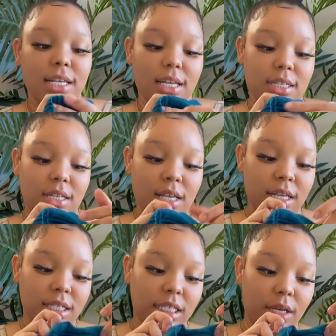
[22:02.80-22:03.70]
is
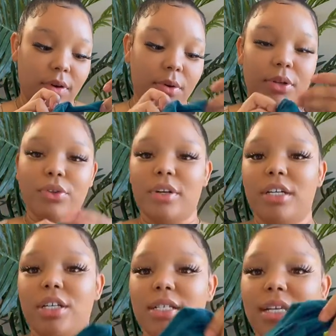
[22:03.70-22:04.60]
0 to 3
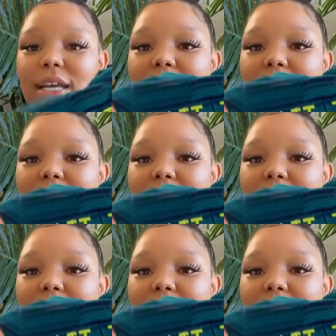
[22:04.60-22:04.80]
just in